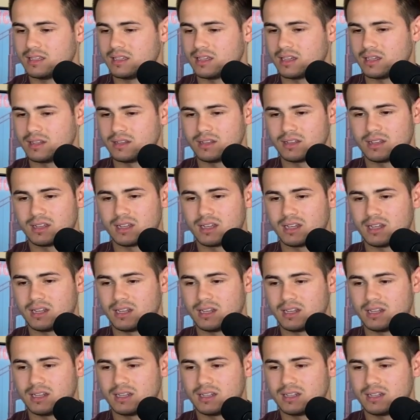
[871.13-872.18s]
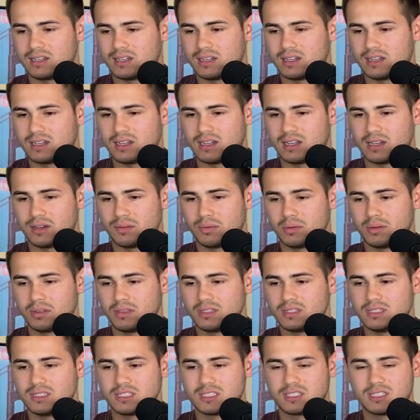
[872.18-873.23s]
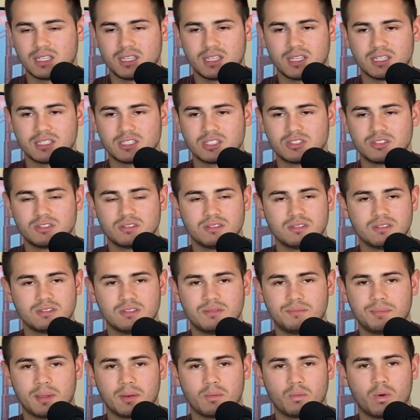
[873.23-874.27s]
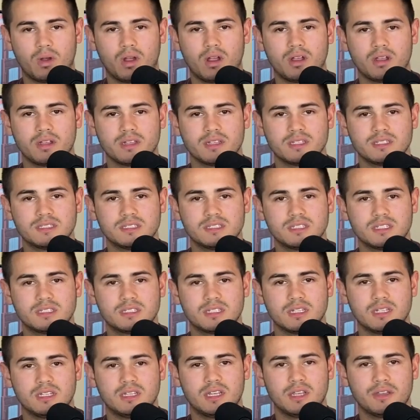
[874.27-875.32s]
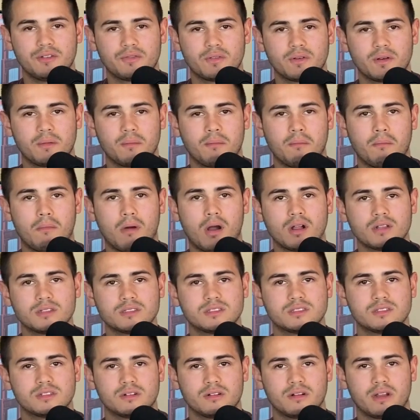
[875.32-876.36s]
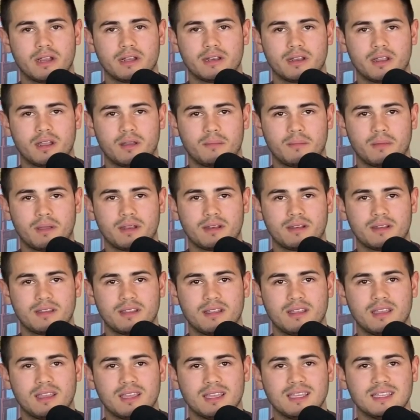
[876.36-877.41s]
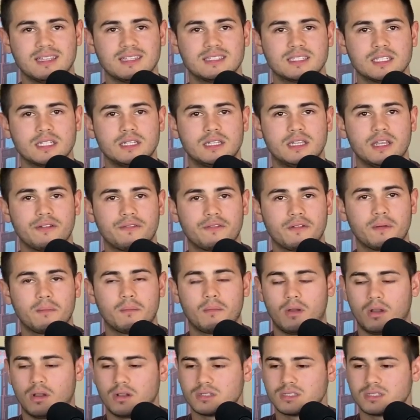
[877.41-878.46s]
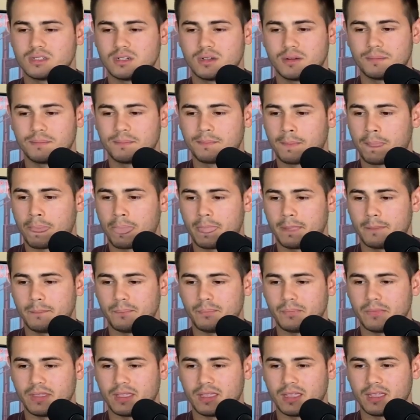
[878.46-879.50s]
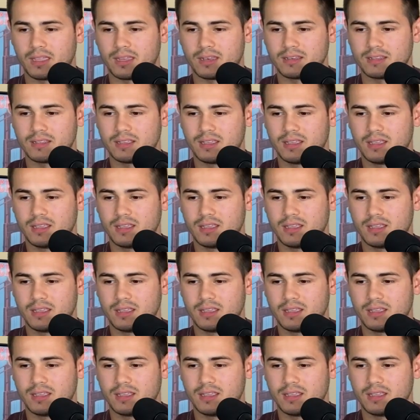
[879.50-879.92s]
I really just think Benoit is just a different monster right now, man. He is a different monster. And